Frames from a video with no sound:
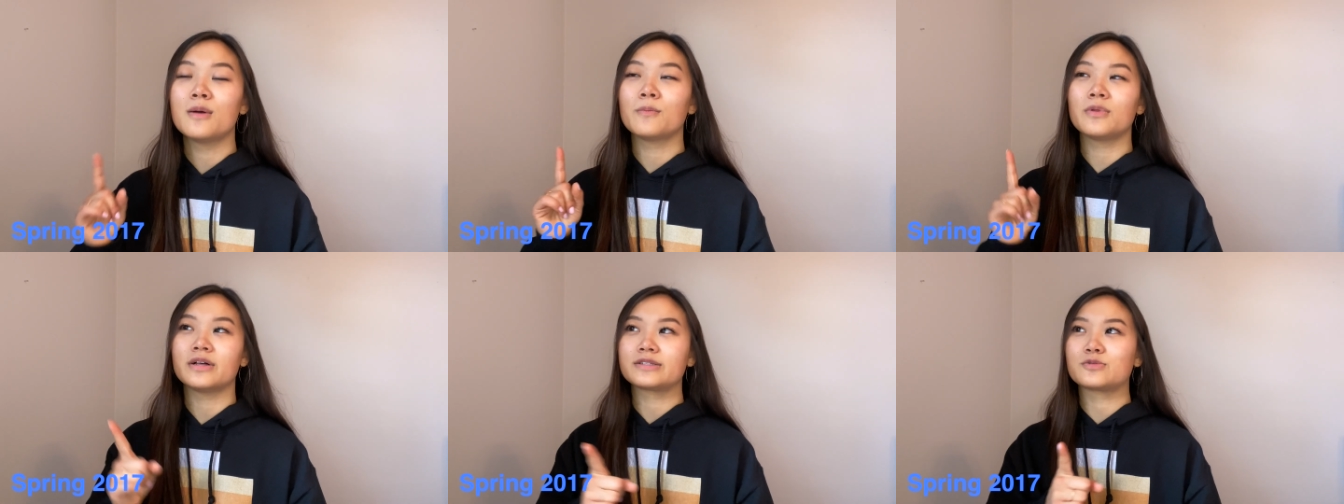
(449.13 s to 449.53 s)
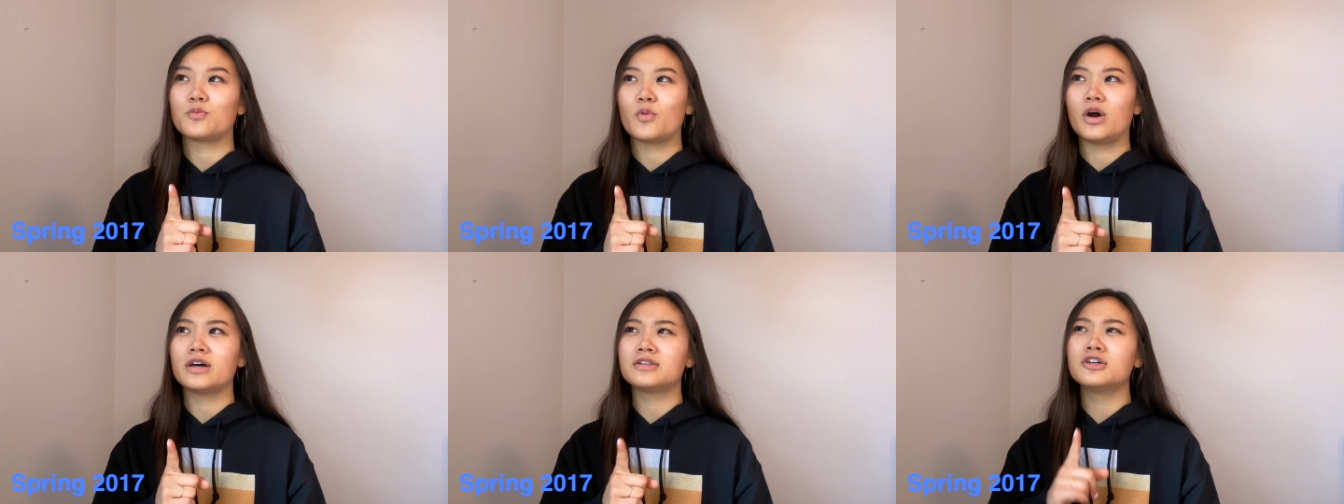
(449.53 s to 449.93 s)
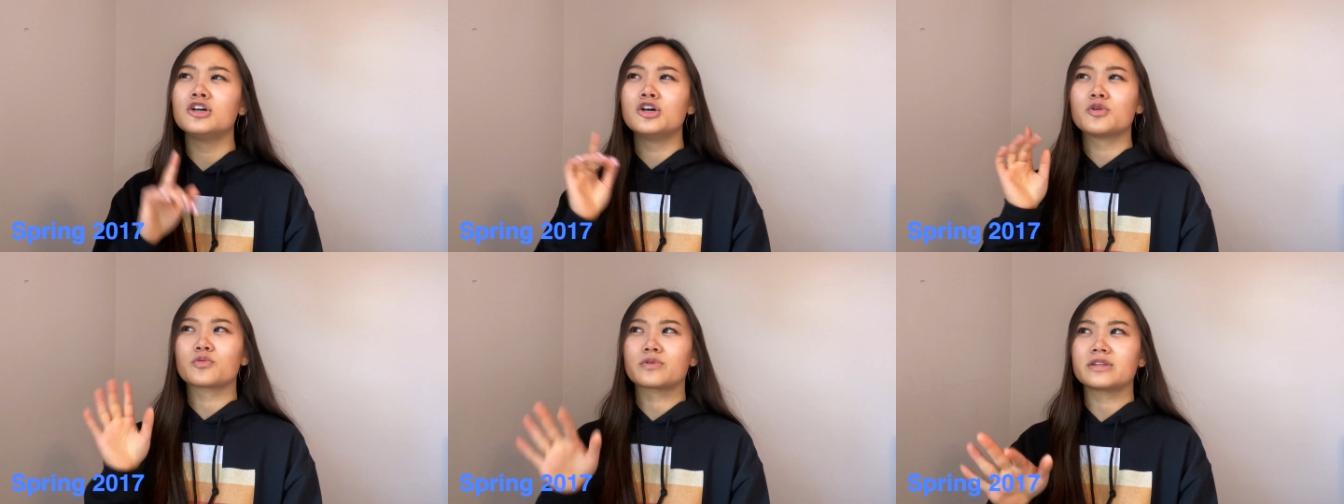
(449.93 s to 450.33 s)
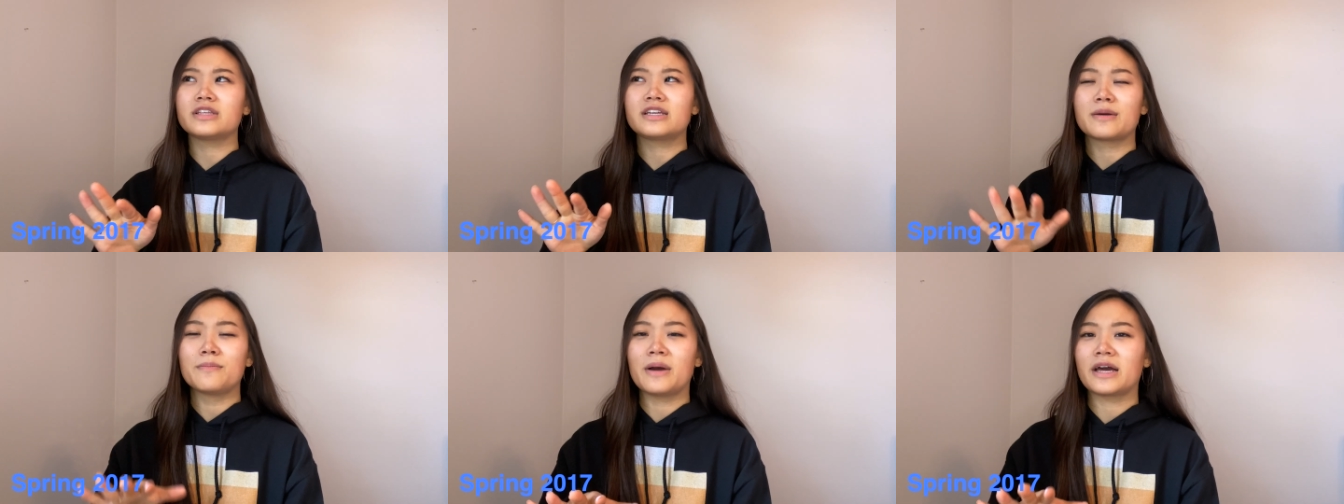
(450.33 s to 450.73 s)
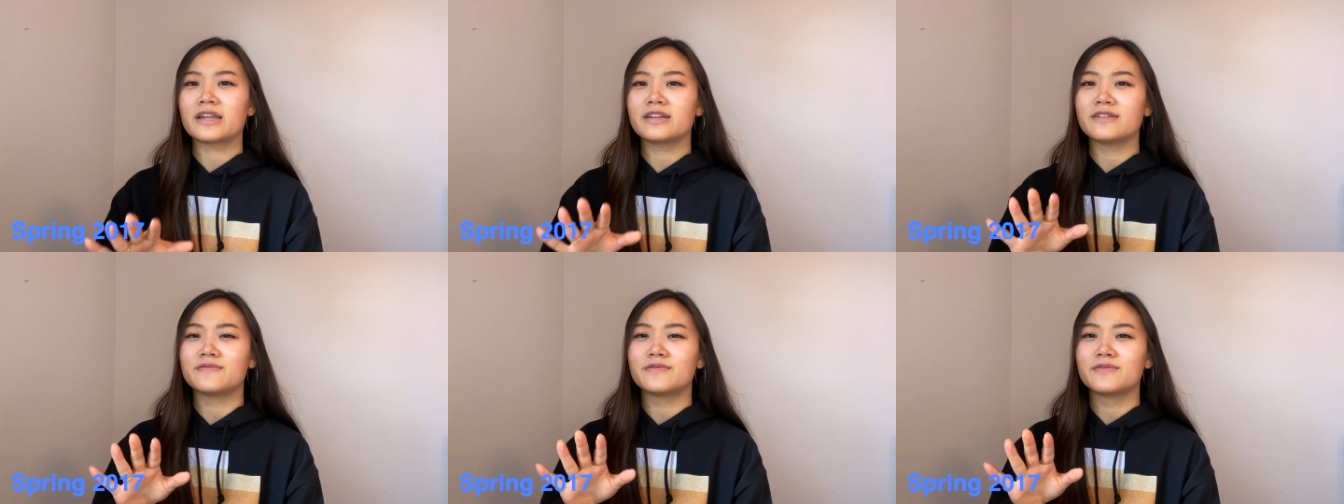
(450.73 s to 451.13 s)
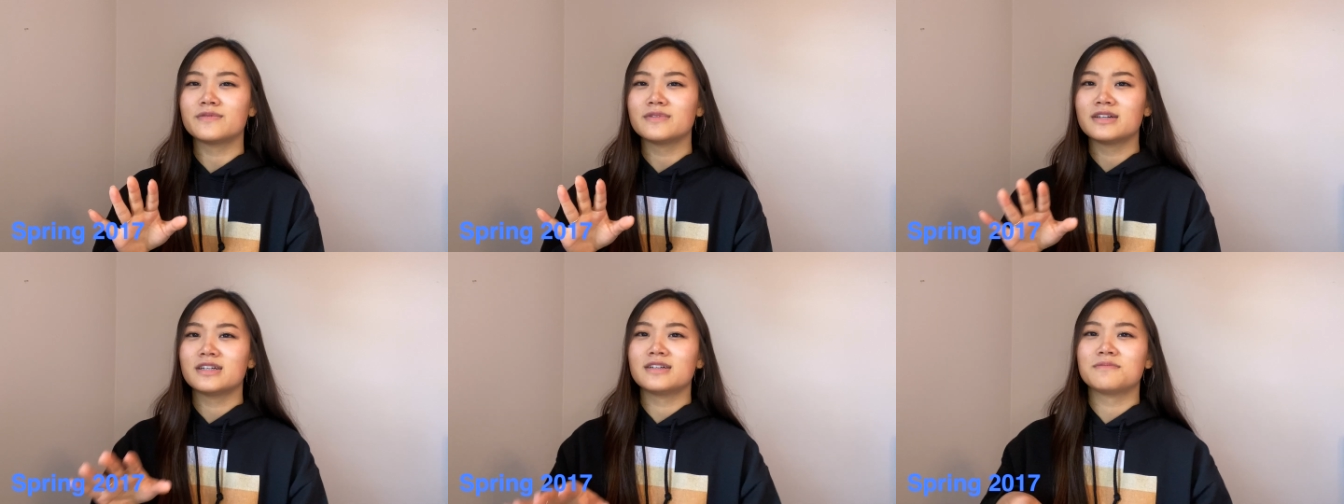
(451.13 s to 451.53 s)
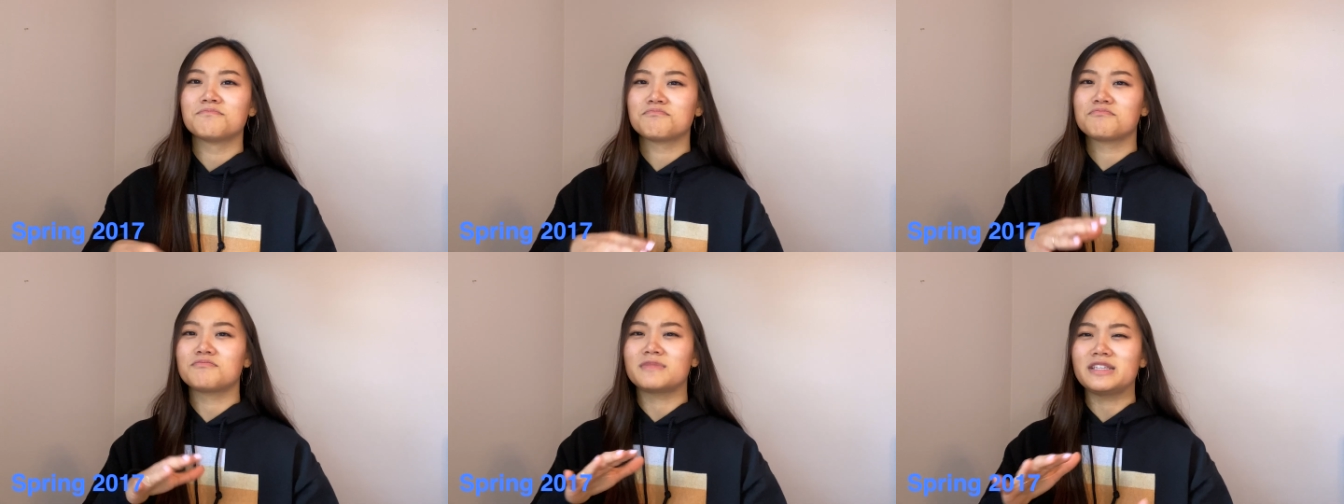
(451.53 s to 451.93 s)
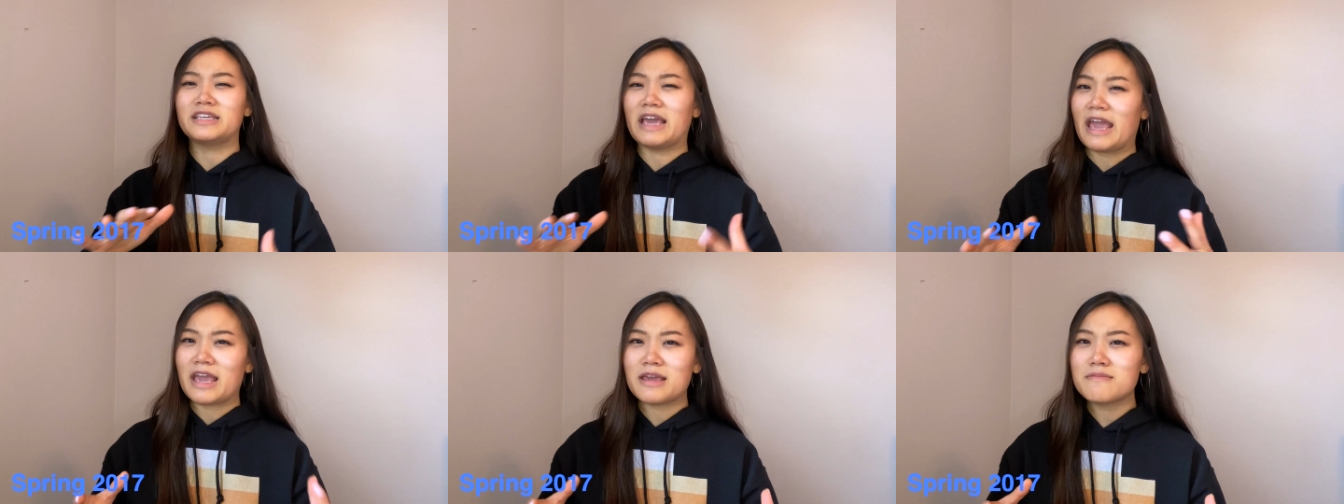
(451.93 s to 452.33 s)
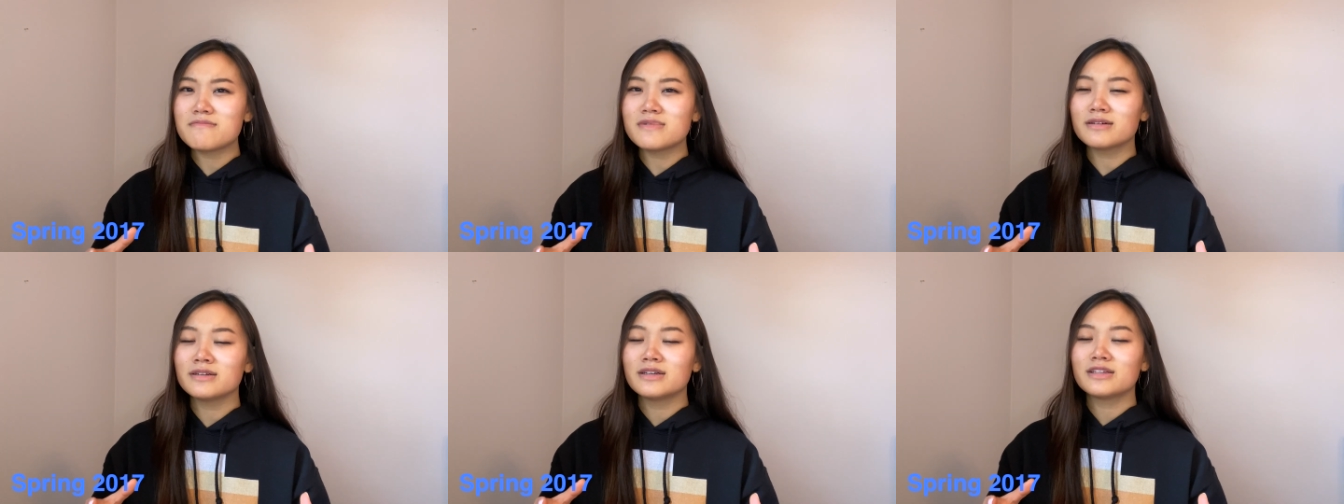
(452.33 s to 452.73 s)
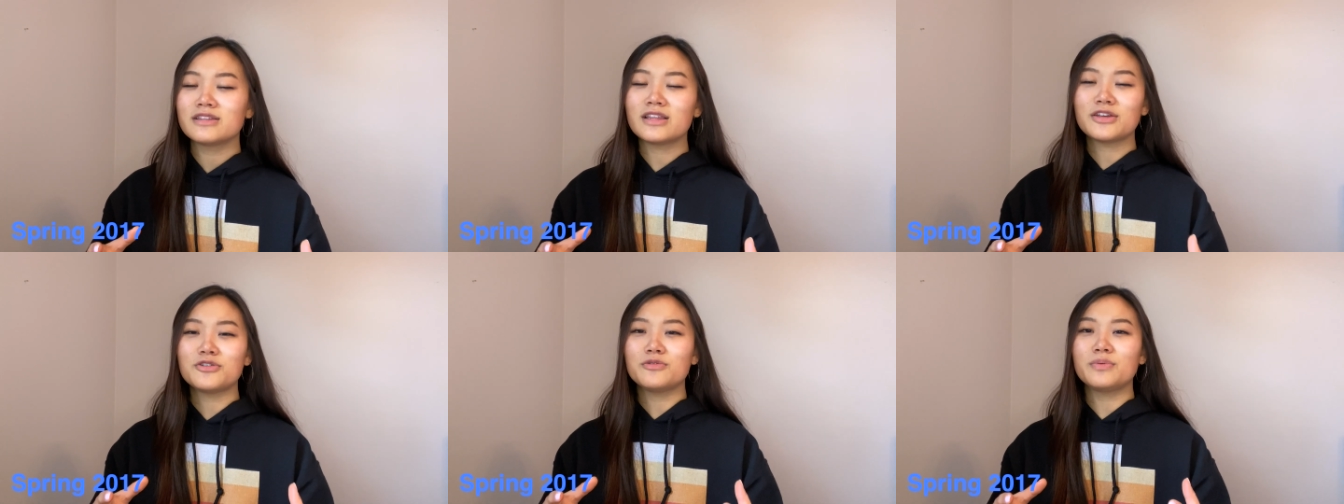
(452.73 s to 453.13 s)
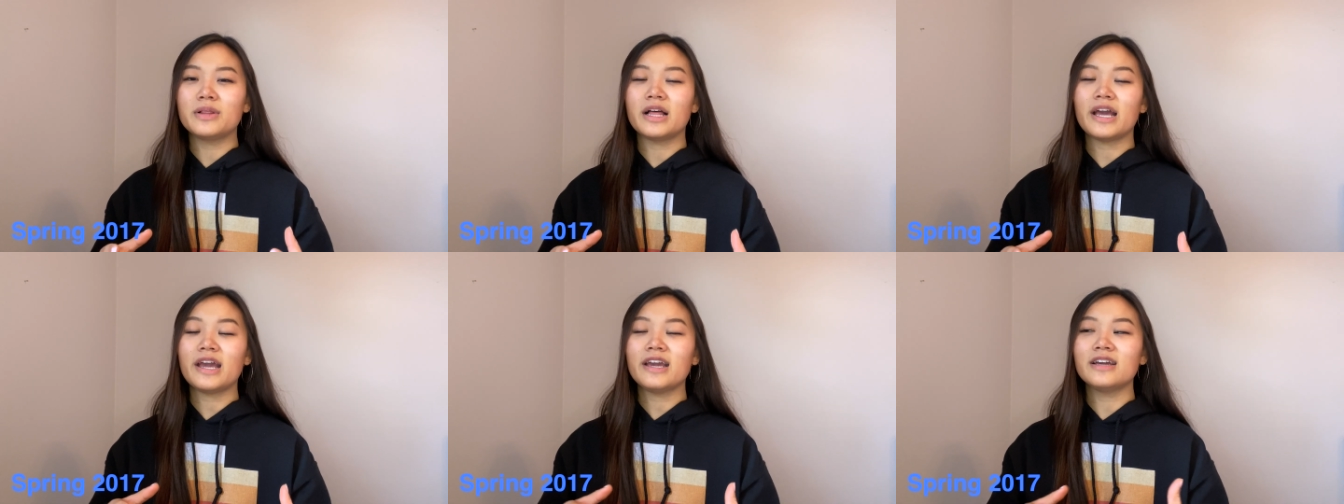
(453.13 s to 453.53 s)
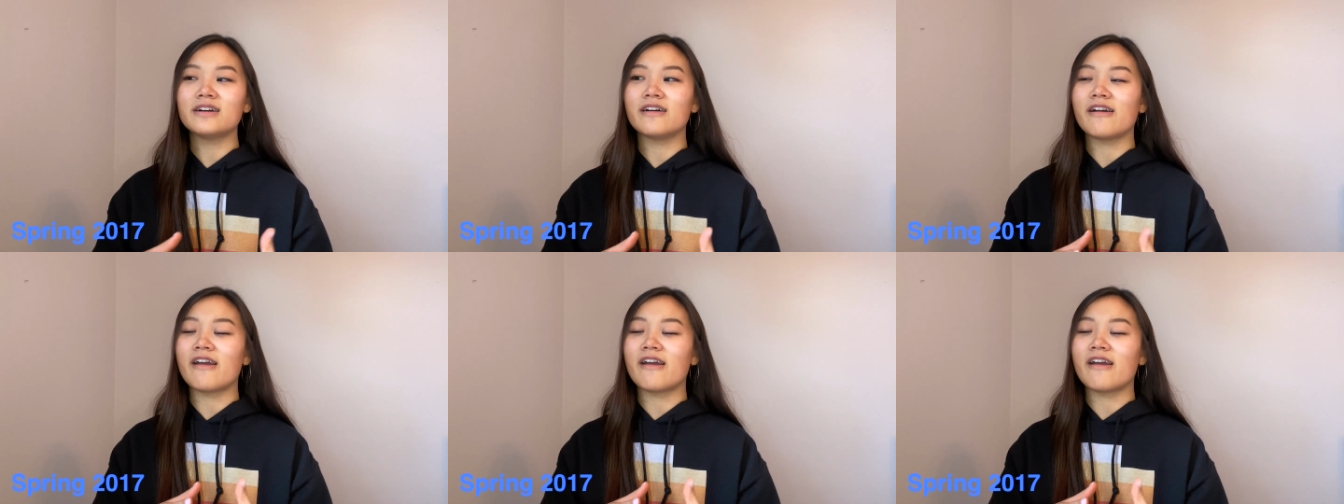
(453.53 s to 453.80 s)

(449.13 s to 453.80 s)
plus 1 really competitive game that you play.